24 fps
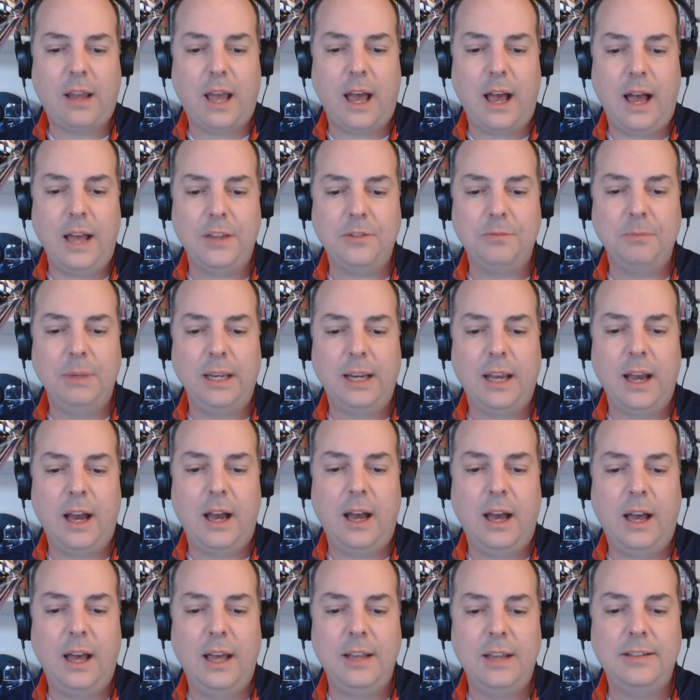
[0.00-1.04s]
cosmic
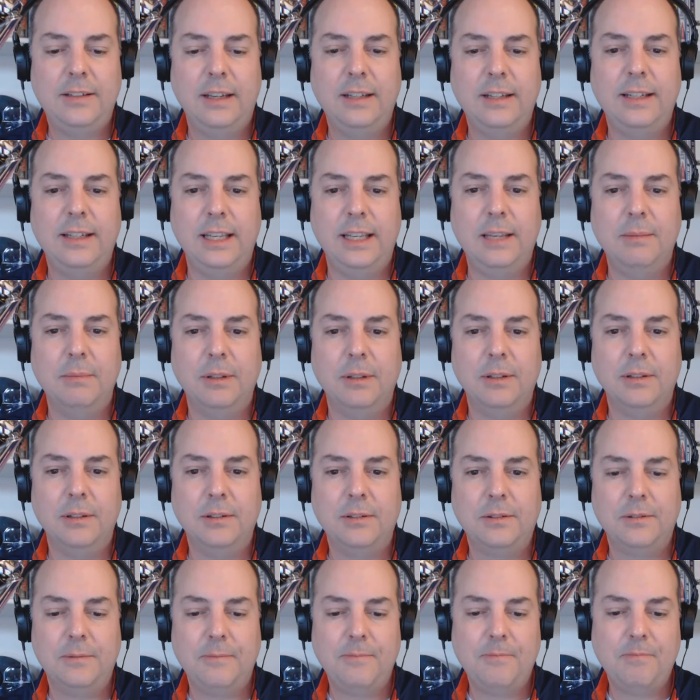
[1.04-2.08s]
gods, and
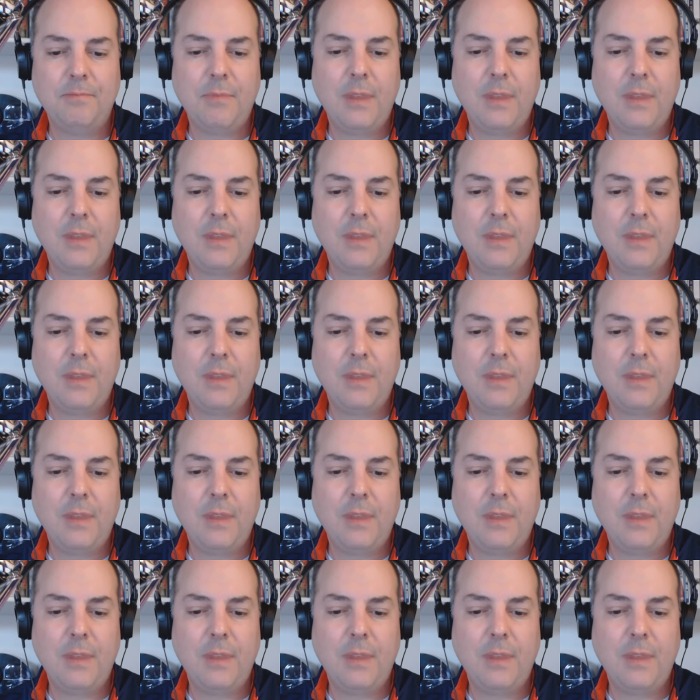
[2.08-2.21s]
demons.